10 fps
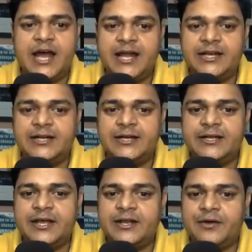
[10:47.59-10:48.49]

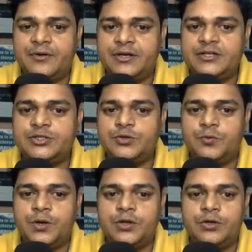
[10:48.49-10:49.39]
identity and governance so
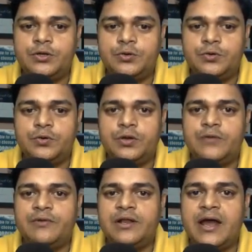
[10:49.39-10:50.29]
what you need to do
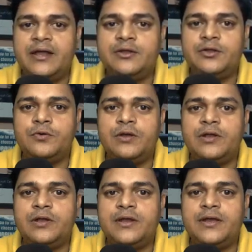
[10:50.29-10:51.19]
it will guide you it will